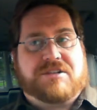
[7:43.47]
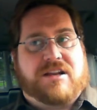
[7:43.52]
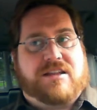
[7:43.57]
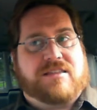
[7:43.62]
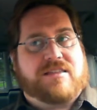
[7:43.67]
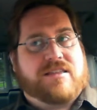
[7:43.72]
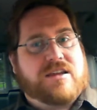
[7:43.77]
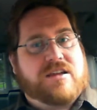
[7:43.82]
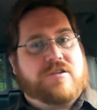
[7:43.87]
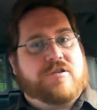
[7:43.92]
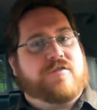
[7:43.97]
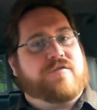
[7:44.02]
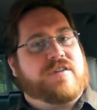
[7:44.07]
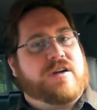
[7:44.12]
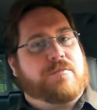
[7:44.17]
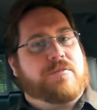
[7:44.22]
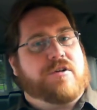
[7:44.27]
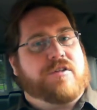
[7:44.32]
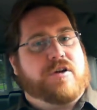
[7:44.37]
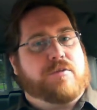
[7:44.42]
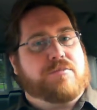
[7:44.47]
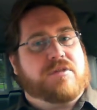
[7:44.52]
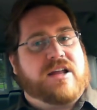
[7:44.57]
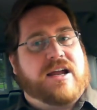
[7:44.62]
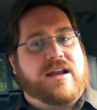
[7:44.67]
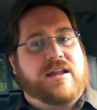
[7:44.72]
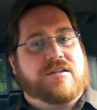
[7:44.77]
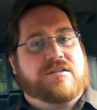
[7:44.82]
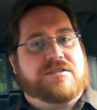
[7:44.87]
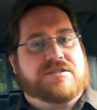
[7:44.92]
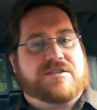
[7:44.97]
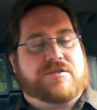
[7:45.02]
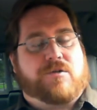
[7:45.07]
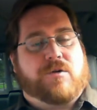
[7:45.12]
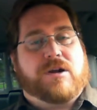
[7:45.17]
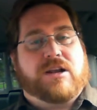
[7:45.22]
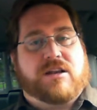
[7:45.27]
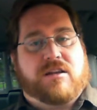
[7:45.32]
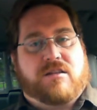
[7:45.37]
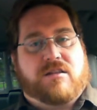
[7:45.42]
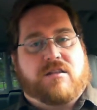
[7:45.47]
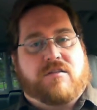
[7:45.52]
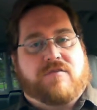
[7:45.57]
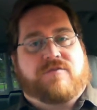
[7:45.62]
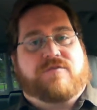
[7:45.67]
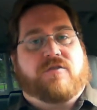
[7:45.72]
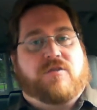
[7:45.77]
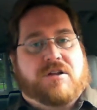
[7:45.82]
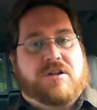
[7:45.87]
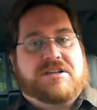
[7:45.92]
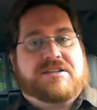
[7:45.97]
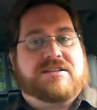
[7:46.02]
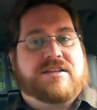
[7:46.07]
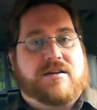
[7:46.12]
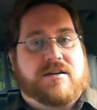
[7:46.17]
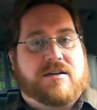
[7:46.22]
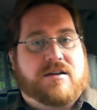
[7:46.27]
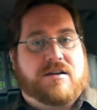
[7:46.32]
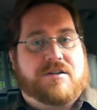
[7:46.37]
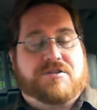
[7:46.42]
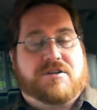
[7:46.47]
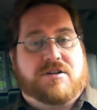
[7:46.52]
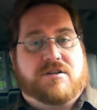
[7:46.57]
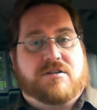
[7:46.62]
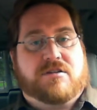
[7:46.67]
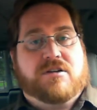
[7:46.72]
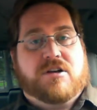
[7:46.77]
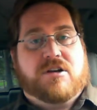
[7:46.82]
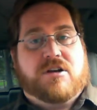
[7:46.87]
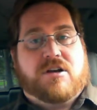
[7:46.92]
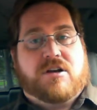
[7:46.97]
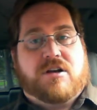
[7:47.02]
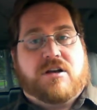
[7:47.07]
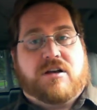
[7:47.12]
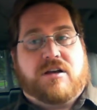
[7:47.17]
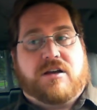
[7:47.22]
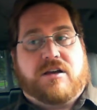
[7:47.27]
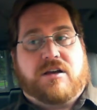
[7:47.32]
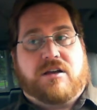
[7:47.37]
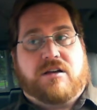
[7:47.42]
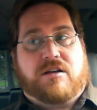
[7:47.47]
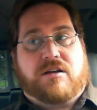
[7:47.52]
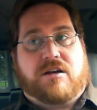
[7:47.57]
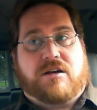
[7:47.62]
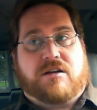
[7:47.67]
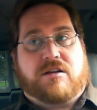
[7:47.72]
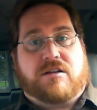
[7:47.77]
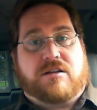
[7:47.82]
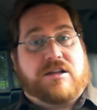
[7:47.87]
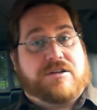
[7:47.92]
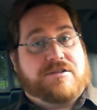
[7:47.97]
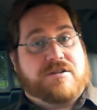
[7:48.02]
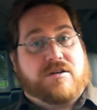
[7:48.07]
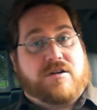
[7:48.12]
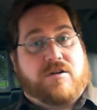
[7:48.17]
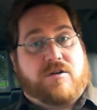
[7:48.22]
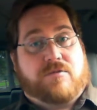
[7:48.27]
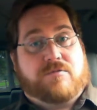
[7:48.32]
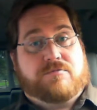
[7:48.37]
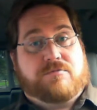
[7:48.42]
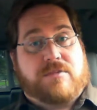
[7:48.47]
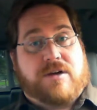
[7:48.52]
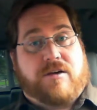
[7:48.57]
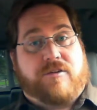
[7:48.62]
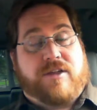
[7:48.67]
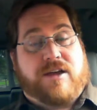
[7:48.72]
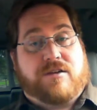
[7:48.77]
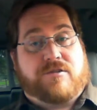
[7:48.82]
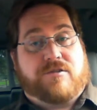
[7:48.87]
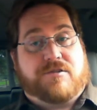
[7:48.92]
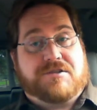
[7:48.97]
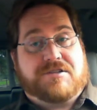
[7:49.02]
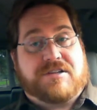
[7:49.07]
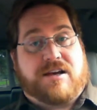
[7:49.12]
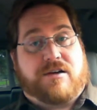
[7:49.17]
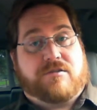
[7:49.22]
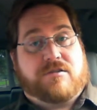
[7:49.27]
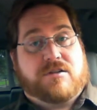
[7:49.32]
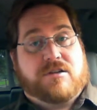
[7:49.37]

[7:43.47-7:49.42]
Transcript: And I think November they're planning to screen the full extended edition, and I'll let you know how that turns out.